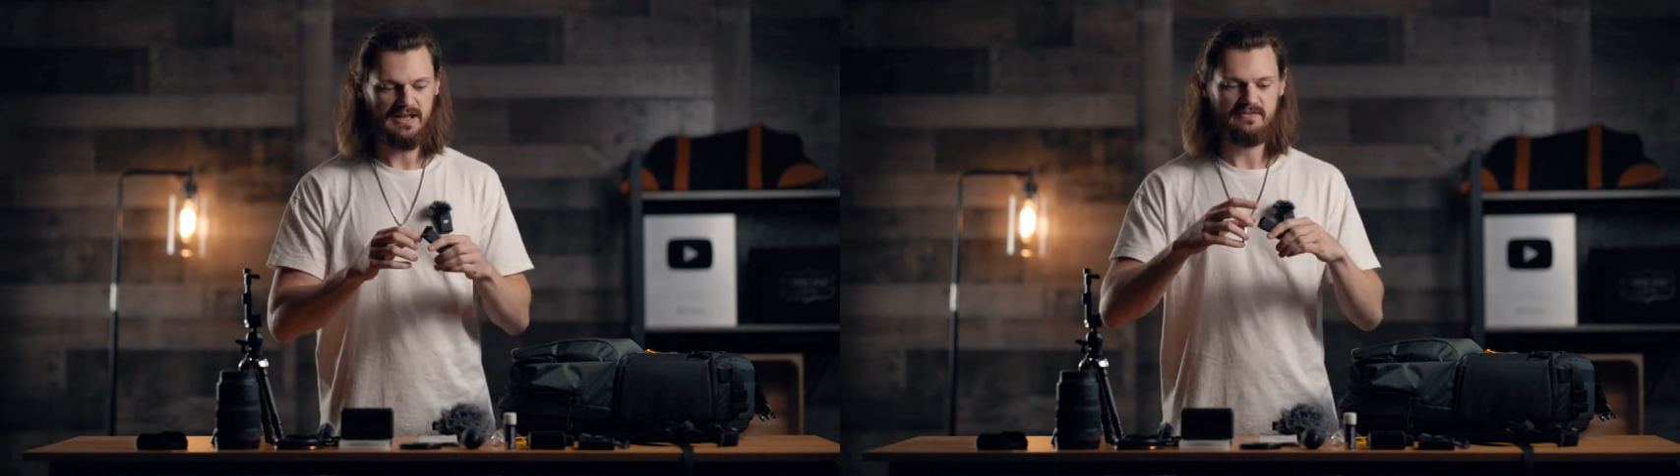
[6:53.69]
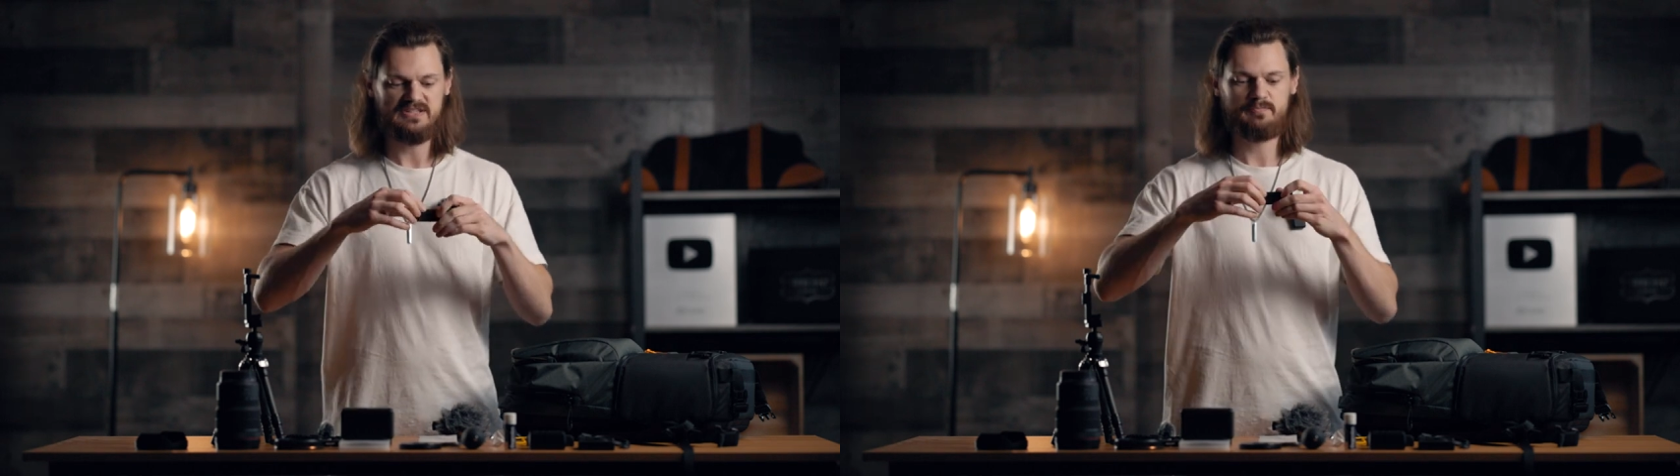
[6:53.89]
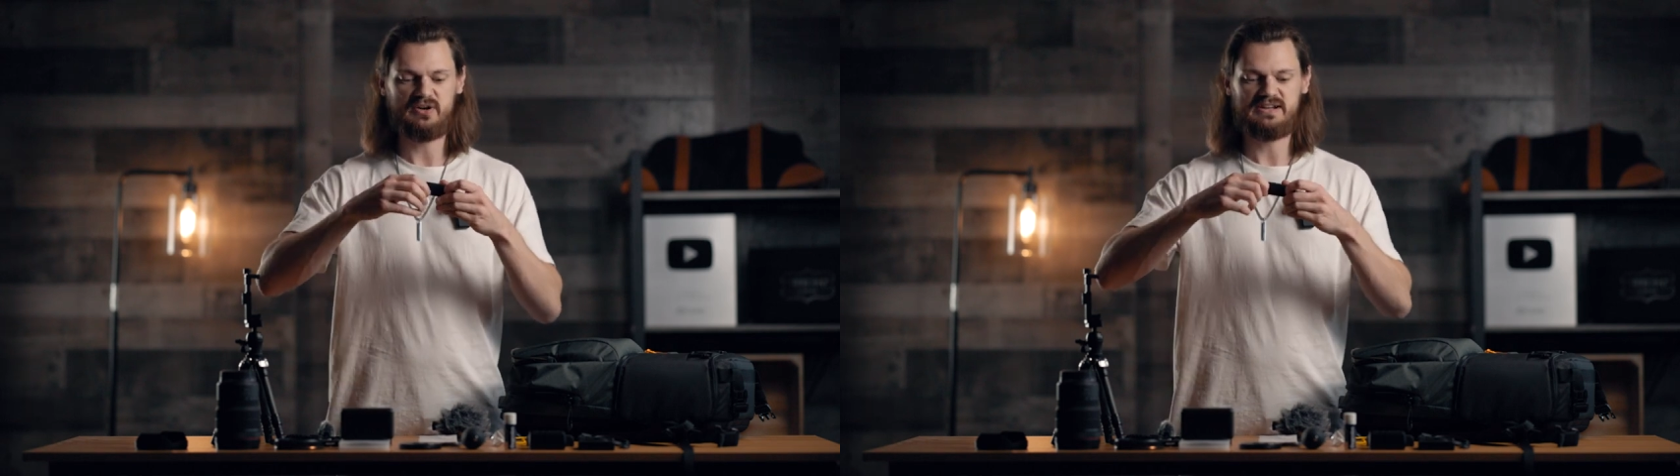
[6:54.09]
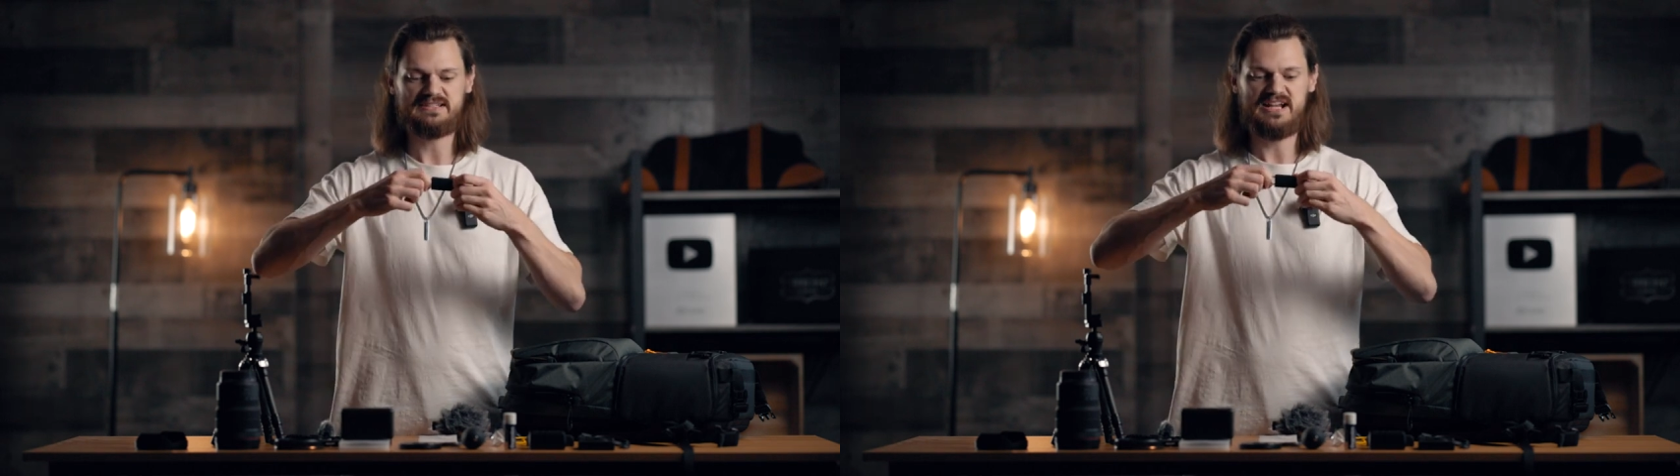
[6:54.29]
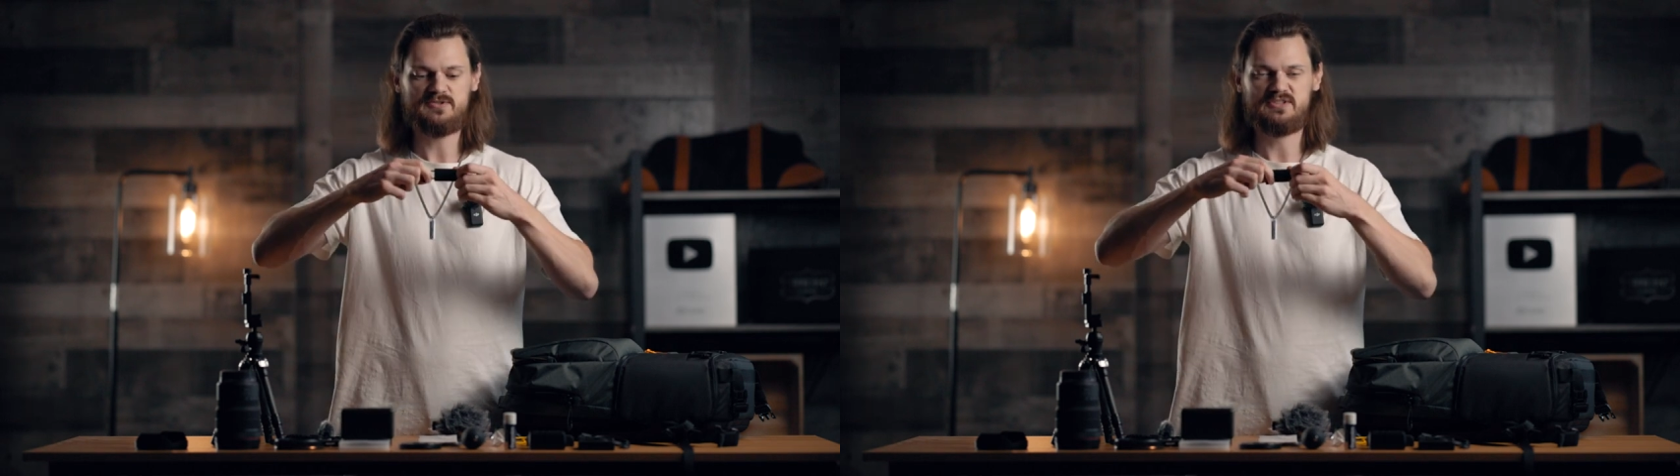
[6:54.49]
have a spring
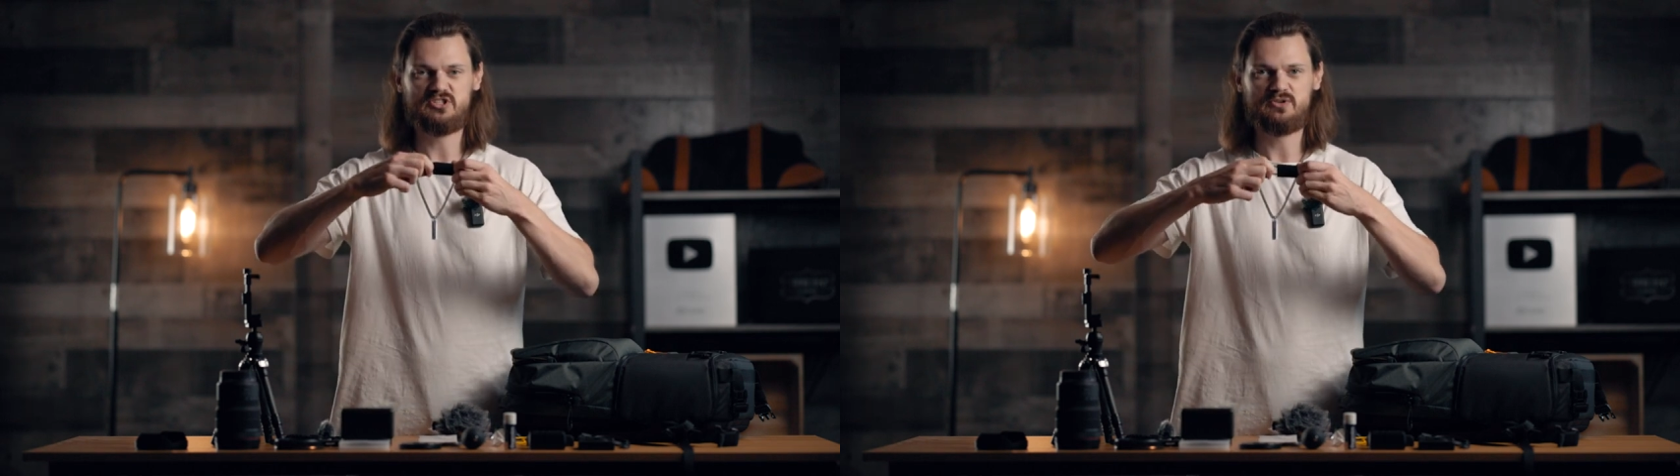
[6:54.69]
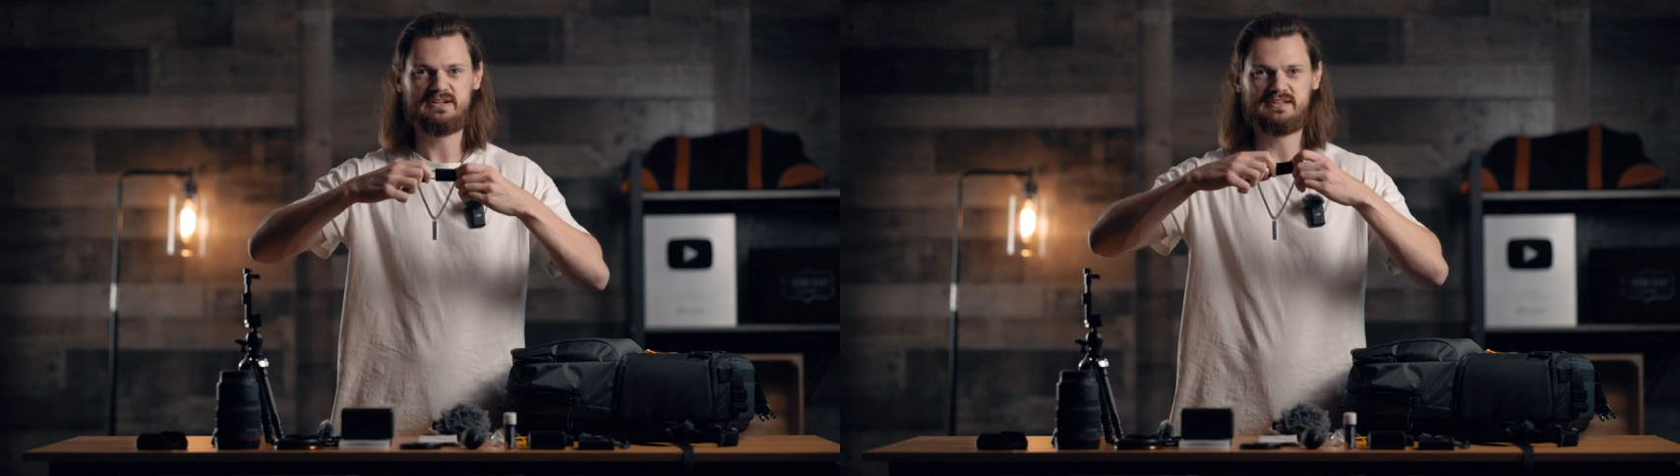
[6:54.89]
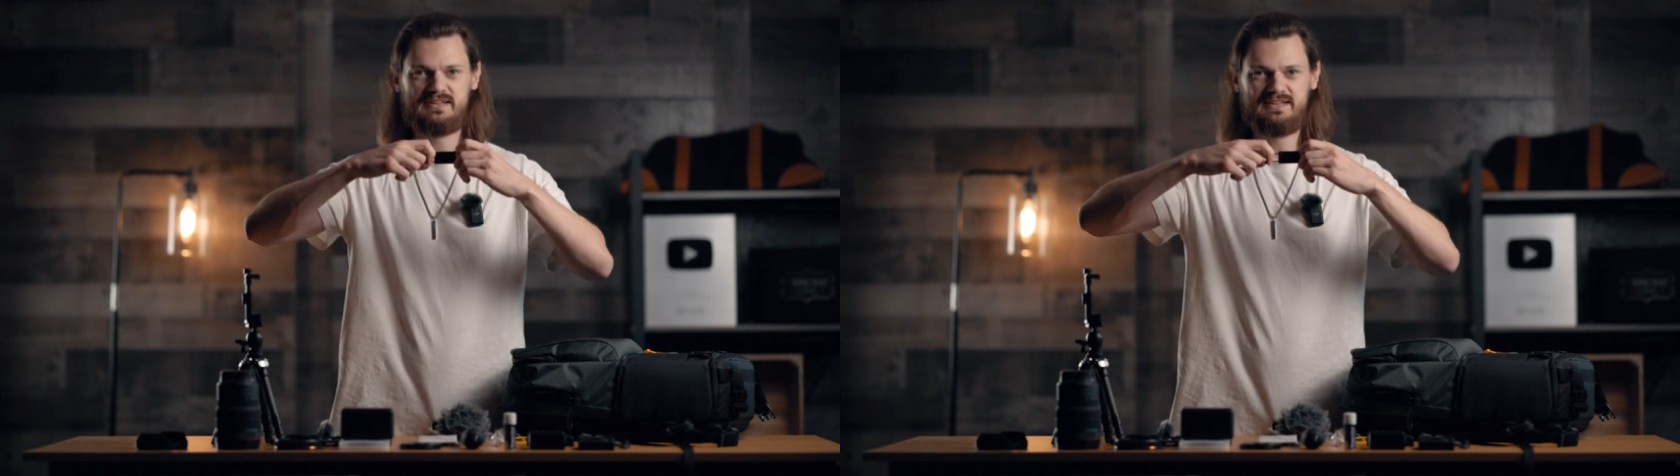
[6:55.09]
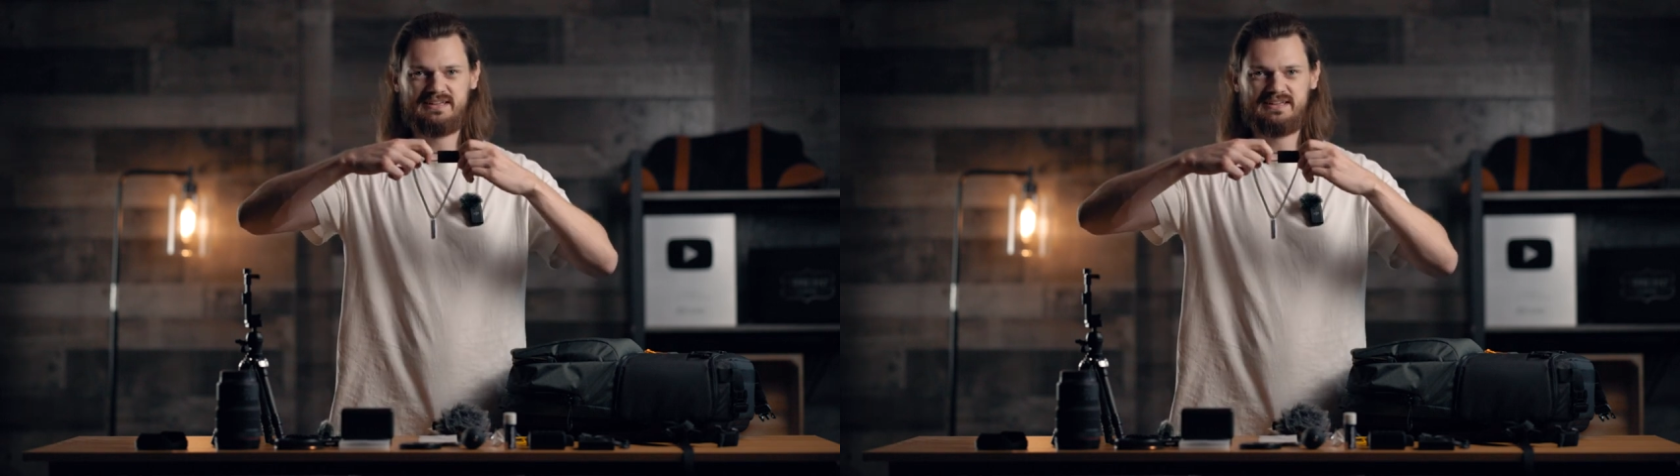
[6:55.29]
attachment to it.